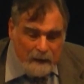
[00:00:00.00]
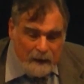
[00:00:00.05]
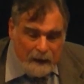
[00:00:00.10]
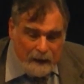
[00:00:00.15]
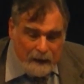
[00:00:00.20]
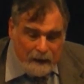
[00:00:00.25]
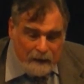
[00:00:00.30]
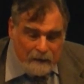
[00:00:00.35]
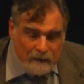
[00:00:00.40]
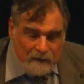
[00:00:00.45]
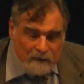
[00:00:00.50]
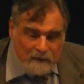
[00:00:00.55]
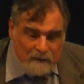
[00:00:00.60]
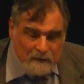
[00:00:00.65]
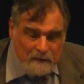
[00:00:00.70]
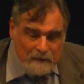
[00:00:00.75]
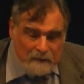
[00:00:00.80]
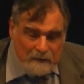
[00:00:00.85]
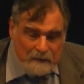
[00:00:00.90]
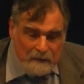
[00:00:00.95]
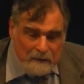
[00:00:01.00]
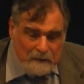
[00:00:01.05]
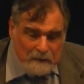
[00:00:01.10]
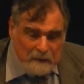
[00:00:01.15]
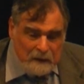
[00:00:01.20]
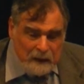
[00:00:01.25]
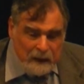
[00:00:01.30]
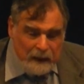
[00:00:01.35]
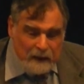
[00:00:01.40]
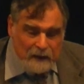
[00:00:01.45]
And
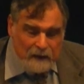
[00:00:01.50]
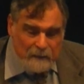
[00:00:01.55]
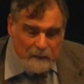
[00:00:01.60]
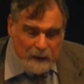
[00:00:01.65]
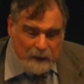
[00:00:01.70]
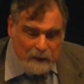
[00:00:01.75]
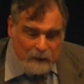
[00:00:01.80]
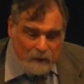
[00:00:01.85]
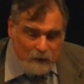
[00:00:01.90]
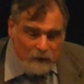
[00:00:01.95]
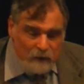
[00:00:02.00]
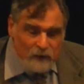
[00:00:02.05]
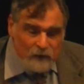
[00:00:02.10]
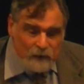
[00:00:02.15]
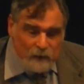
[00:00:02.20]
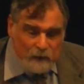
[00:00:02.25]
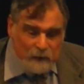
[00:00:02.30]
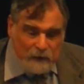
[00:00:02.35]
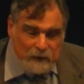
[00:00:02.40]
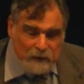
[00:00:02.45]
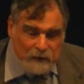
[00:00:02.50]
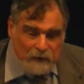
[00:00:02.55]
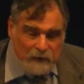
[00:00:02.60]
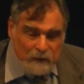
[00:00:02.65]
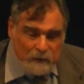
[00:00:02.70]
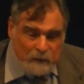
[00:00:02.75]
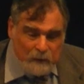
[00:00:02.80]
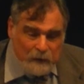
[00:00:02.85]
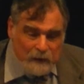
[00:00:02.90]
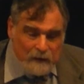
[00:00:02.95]
again, to make a long story
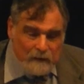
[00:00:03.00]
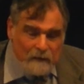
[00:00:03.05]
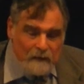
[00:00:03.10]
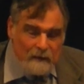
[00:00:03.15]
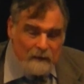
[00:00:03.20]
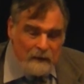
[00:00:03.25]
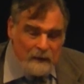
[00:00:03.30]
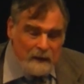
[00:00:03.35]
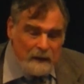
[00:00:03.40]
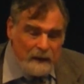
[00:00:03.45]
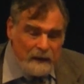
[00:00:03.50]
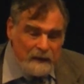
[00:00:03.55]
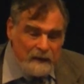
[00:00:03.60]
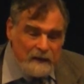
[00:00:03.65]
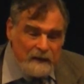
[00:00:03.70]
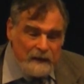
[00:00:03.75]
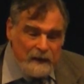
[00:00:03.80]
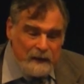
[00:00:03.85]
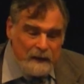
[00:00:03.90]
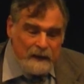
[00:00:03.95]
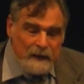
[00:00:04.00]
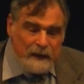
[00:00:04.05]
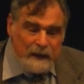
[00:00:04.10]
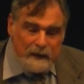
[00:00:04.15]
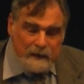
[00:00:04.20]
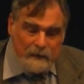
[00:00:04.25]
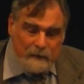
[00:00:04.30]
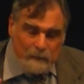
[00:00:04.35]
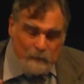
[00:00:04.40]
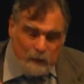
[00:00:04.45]
short, when in
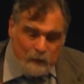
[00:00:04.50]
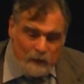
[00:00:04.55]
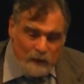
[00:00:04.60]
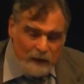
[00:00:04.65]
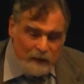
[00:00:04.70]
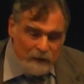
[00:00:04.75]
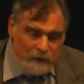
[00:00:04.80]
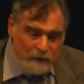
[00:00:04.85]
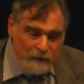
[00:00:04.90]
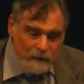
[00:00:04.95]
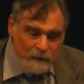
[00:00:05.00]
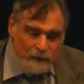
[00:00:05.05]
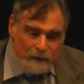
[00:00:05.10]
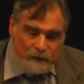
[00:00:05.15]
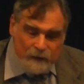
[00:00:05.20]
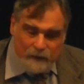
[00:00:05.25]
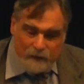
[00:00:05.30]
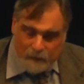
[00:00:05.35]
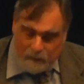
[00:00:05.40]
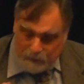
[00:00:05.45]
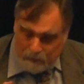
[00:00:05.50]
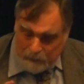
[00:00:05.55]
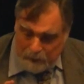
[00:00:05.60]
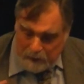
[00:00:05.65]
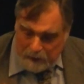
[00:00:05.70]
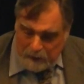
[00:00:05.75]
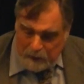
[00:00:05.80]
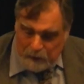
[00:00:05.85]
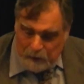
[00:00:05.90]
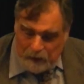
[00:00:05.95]
1998 the World Council of Churches
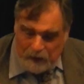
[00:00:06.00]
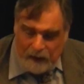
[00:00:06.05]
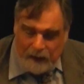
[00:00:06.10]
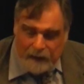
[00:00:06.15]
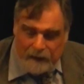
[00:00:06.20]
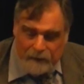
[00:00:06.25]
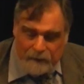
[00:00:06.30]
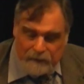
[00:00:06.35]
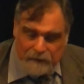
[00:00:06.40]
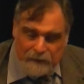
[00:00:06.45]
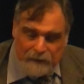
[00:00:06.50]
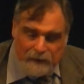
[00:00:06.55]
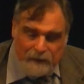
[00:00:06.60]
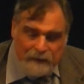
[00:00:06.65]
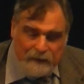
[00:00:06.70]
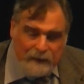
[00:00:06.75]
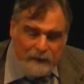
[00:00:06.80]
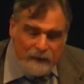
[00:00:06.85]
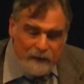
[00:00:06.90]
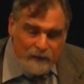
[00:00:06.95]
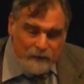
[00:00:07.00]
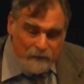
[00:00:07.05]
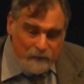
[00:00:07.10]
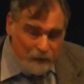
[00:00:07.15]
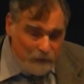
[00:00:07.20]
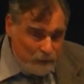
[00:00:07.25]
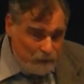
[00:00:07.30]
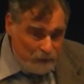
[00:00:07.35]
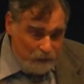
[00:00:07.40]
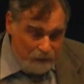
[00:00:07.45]
went into a kind of
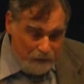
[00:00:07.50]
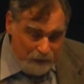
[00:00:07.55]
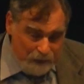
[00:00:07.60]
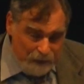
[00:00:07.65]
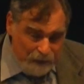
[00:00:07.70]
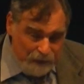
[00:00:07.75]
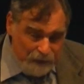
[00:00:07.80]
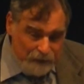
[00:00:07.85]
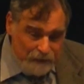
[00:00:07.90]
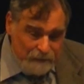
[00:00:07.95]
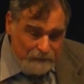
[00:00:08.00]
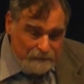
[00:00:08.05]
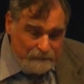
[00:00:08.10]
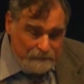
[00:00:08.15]
structural crisis,